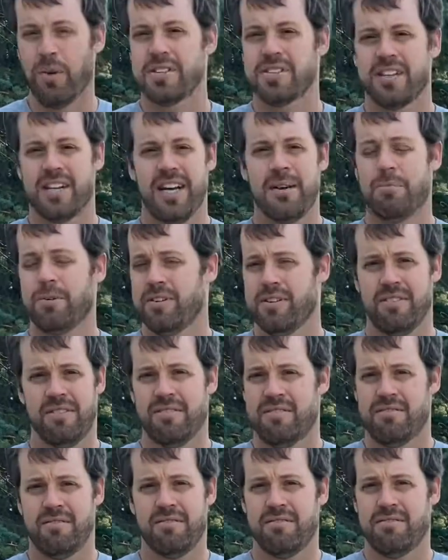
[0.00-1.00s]
able to
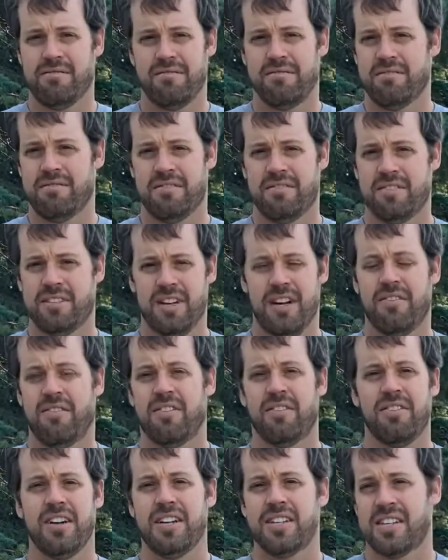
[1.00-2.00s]
ever
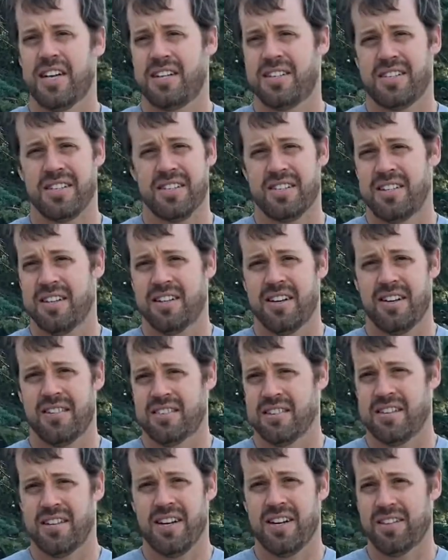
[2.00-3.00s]
reach that
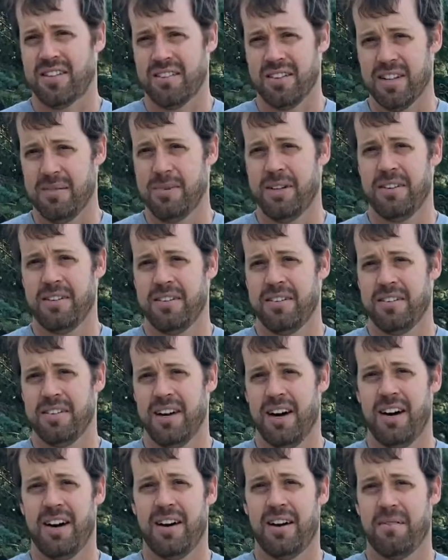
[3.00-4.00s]
$60,000 limit.
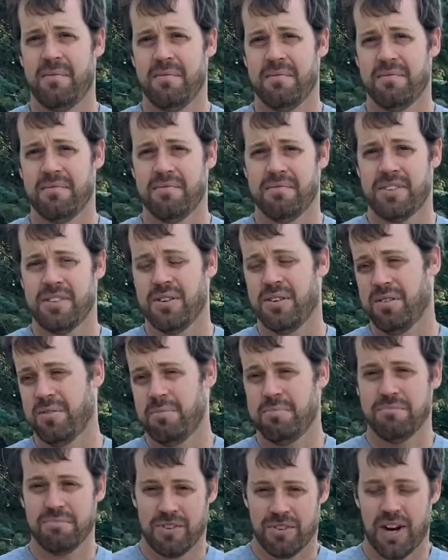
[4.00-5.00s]
So
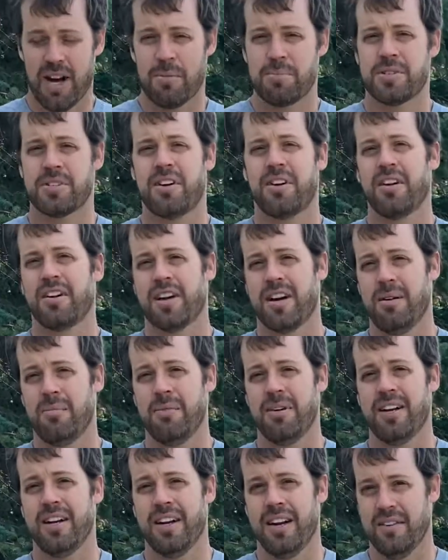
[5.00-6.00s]
crops started
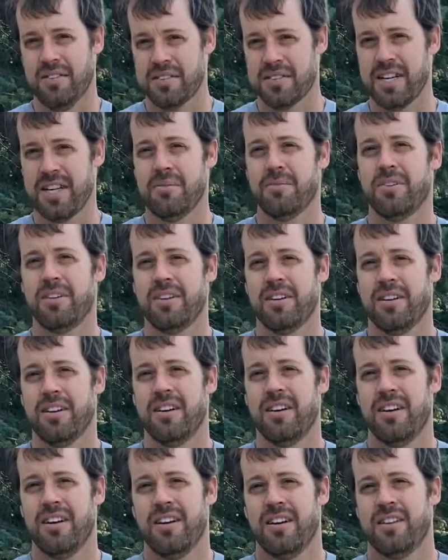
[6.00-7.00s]
coming in. I was able to
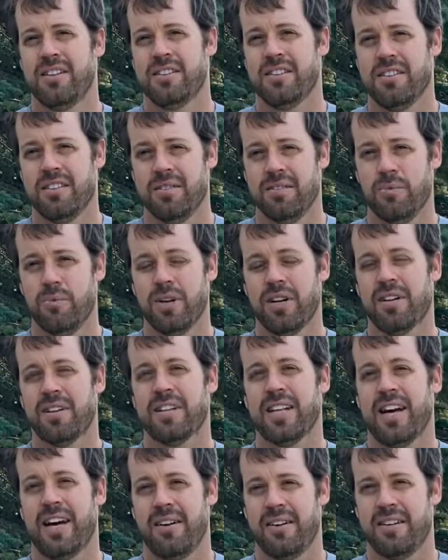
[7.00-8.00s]
whittle
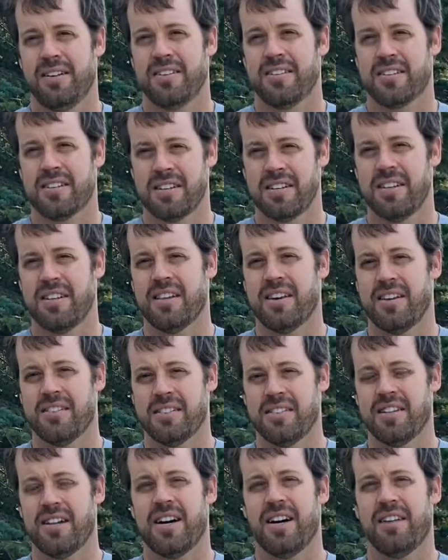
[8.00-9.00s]
that
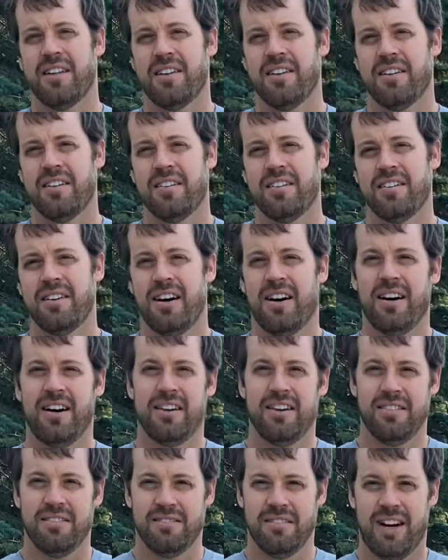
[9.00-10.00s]
$60,000
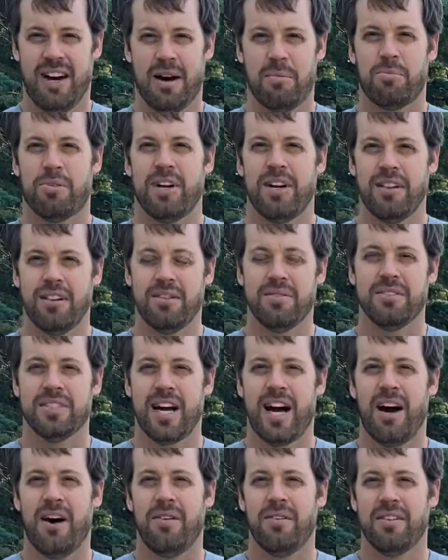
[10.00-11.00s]
operating loan
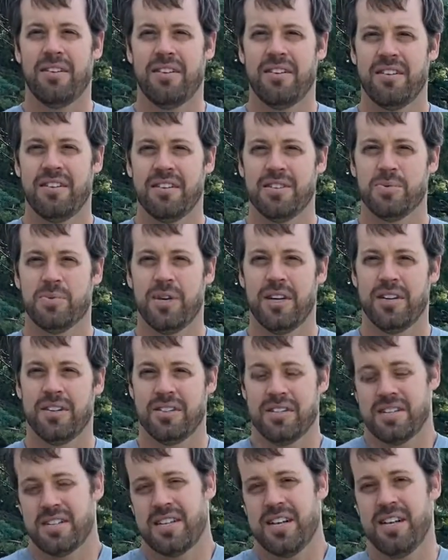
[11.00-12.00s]
down as well
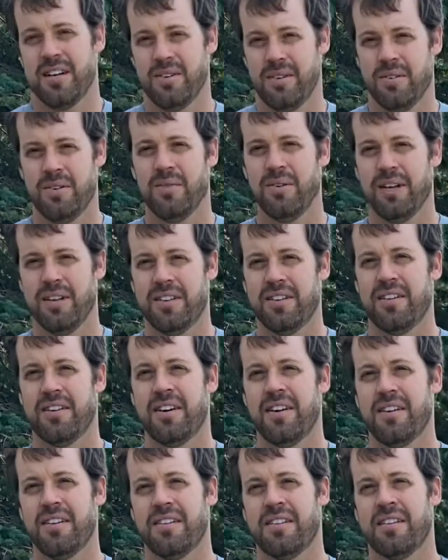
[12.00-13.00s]
to stay well
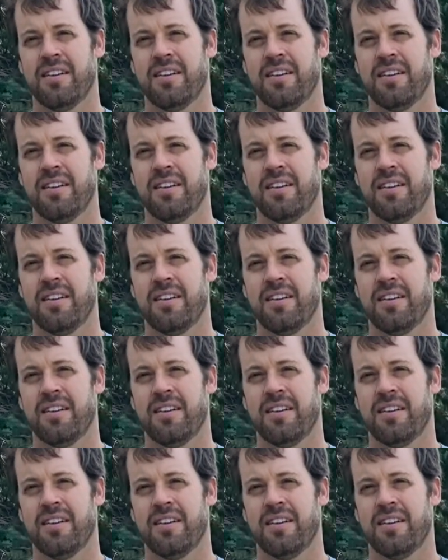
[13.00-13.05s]
underneath